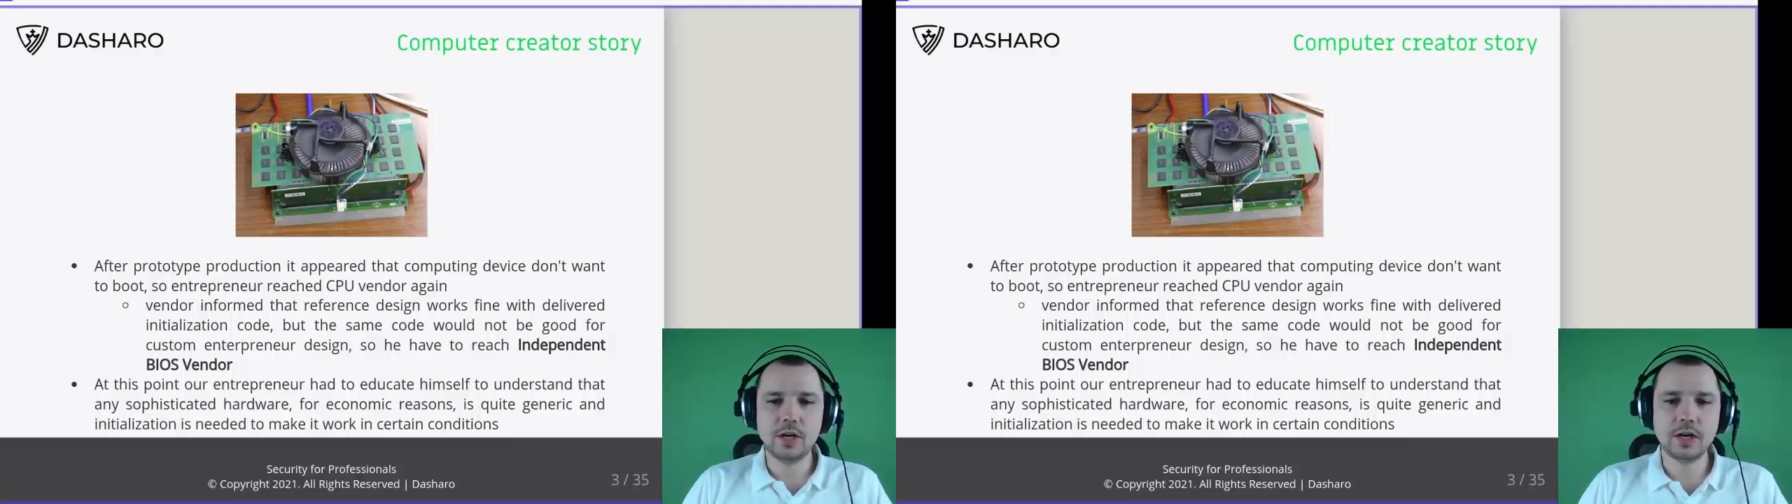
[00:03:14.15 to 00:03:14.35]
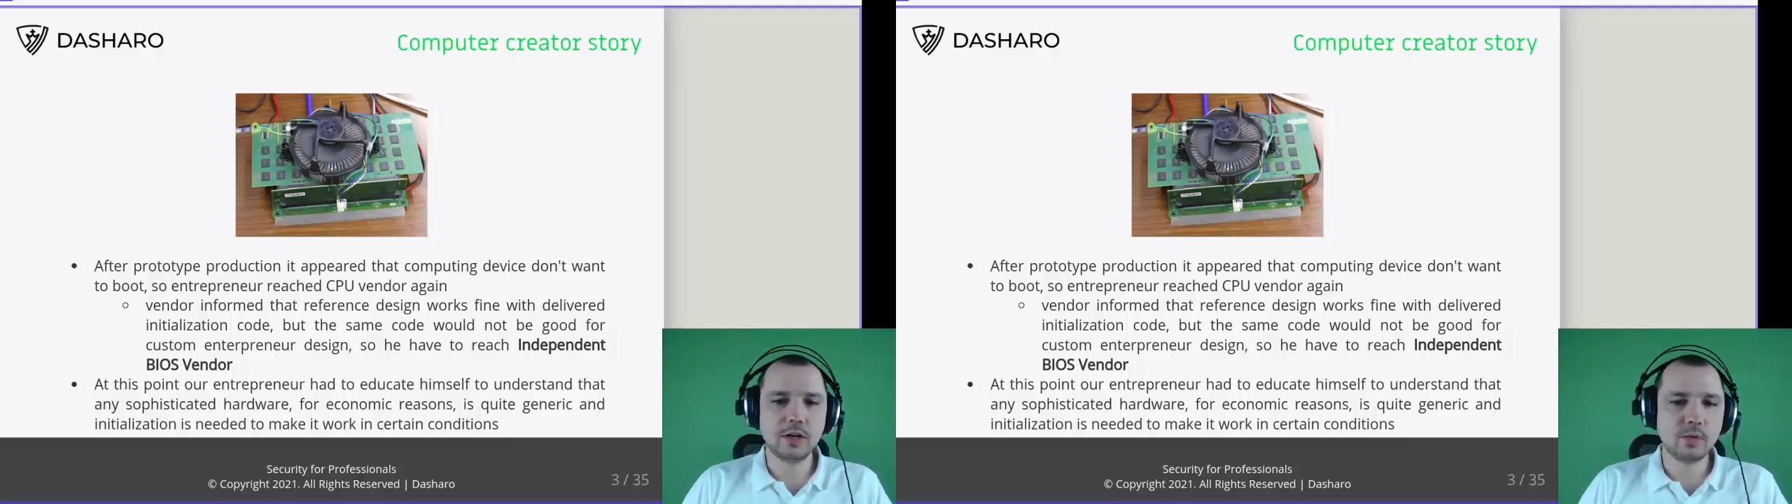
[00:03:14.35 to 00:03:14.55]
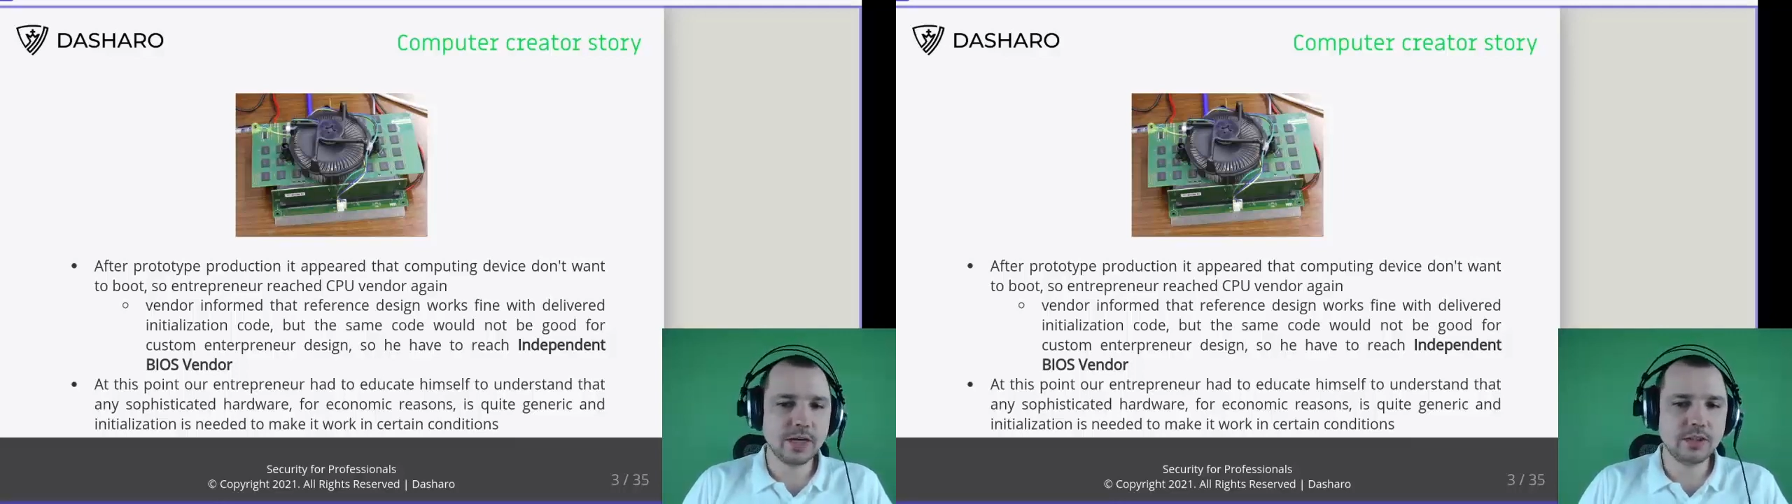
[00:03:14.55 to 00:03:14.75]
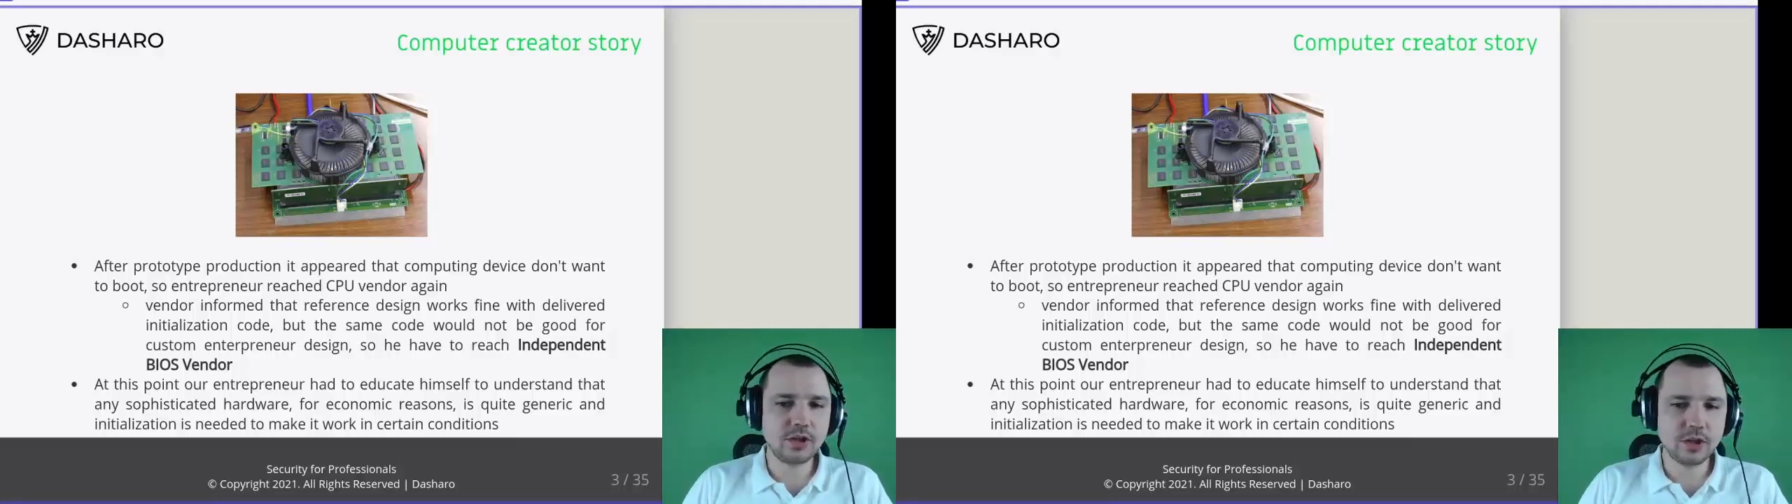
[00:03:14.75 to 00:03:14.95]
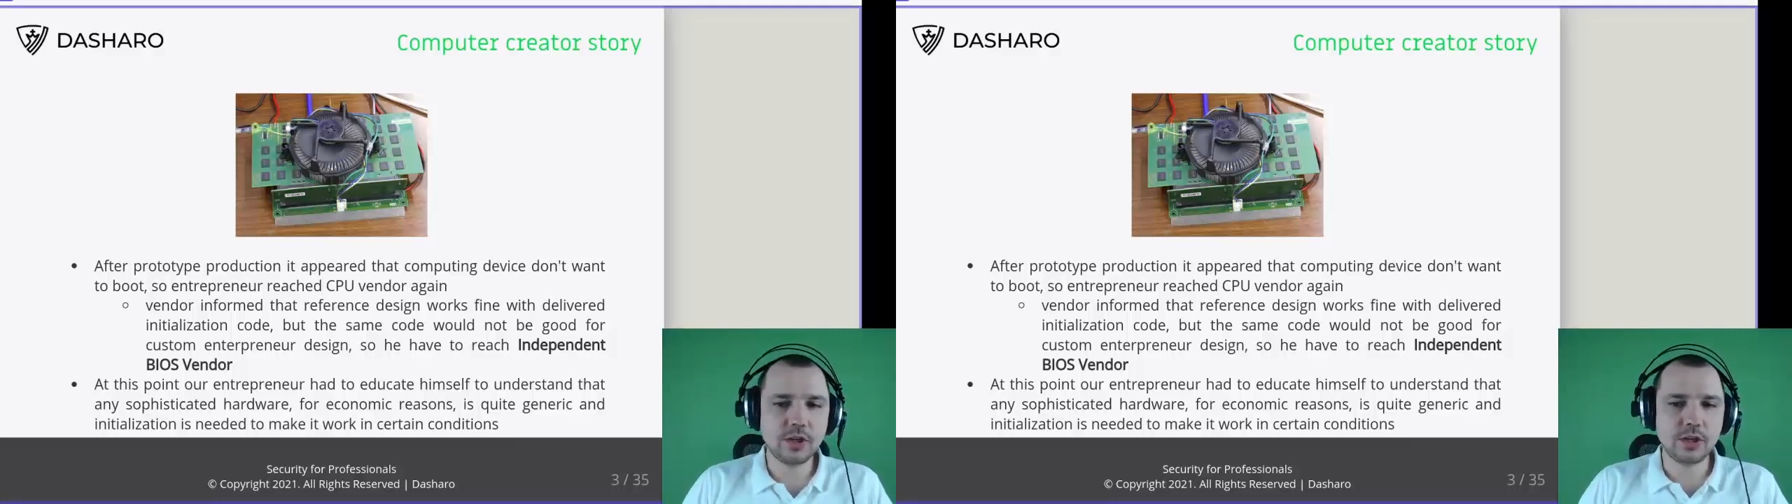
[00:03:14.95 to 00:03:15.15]
are quite
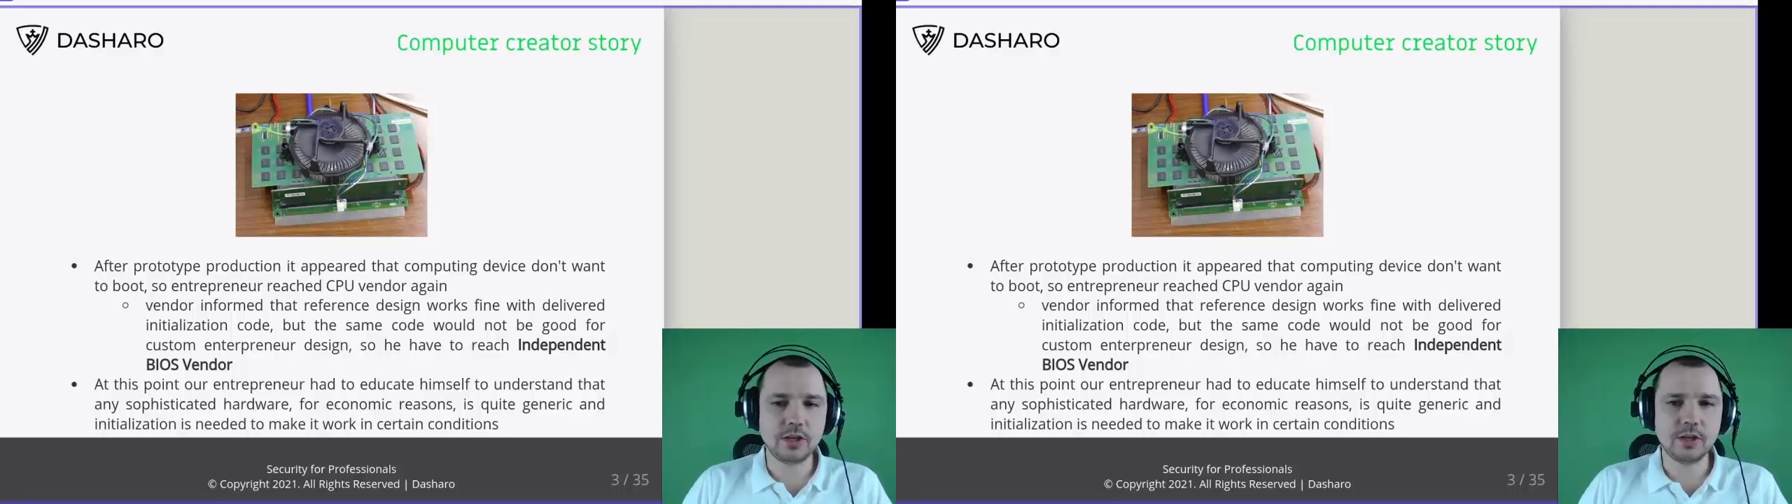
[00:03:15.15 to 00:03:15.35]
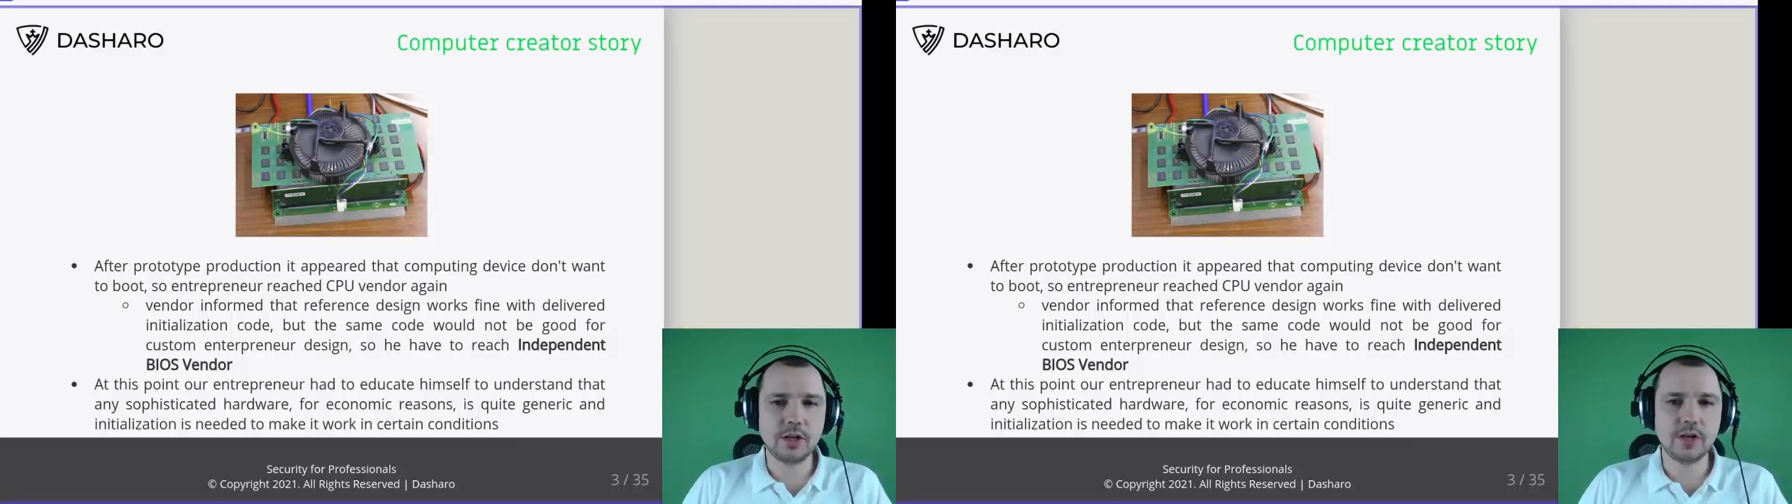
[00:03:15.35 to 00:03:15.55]
generic.